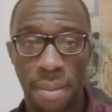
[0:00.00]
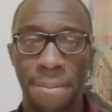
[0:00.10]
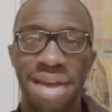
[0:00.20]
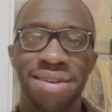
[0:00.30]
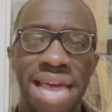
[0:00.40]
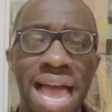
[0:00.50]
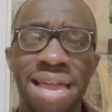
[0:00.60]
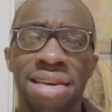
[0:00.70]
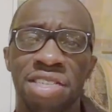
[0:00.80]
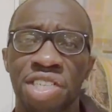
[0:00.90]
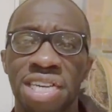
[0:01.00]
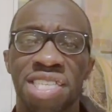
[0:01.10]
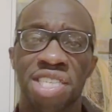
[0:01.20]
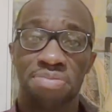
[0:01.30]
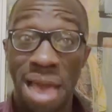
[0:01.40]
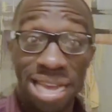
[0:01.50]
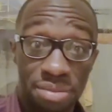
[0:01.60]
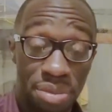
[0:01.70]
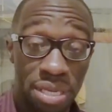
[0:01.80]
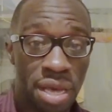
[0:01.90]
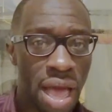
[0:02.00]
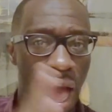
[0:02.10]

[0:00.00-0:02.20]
My dad just smacked me.